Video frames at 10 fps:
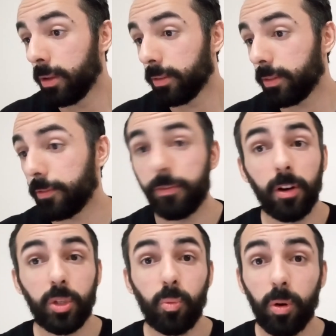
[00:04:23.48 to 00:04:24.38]
The
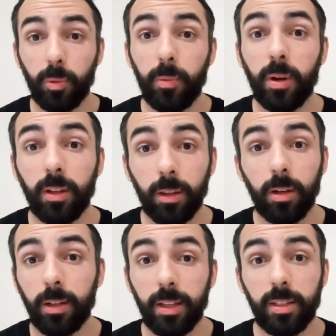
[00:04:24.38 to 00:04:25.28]
first word we want to
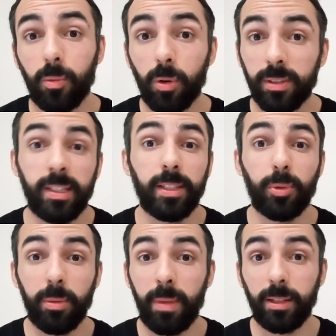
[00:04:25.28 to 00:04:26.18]
learn is the word
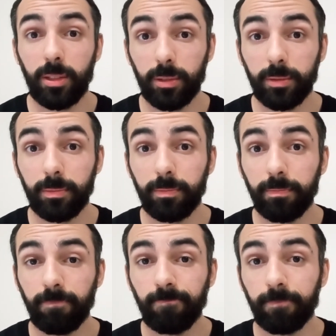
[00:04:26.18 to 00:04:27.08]
detrimental.
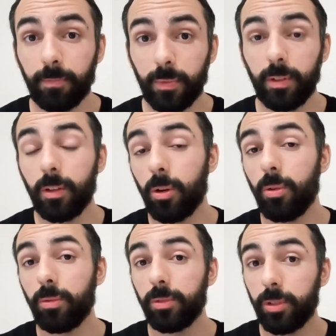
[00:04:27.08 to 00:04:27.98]

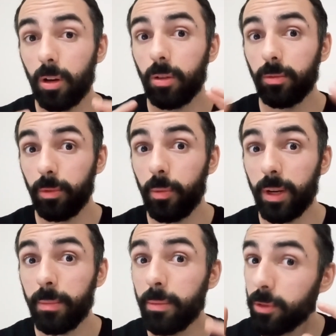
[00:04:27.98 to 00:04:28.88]
Cool. So we want
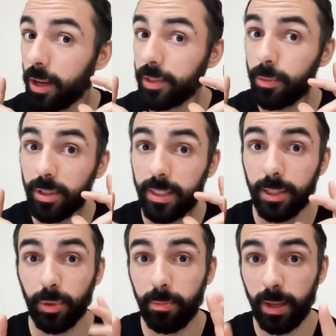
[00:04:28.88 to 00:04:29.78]
to memorize the word
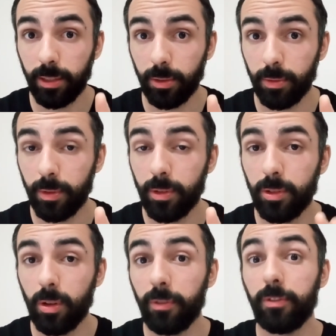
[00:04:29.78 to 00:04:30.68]
detrimental.
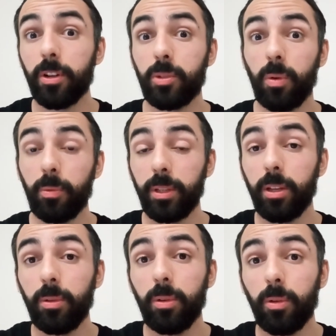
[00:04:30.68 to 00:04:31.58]
So first what we
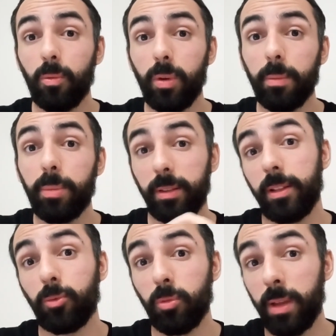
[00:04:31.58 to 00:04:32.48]
do, we put
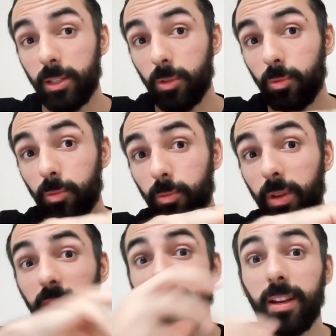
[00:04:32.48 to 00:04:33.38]
detrimental
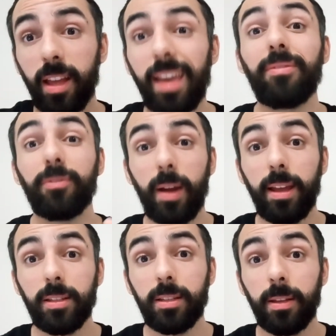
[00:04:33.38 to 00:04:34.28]
within a
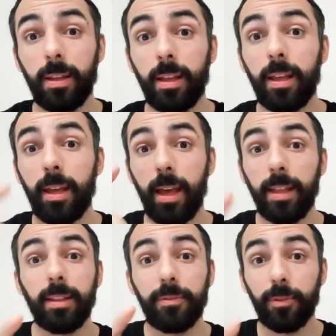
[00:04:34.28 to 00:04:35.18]
phrase. And
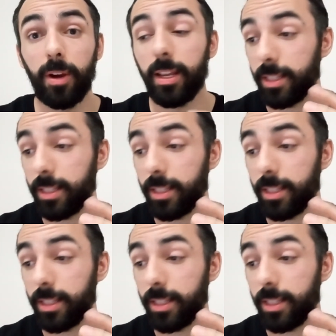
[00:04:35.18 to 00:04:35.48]
the phrase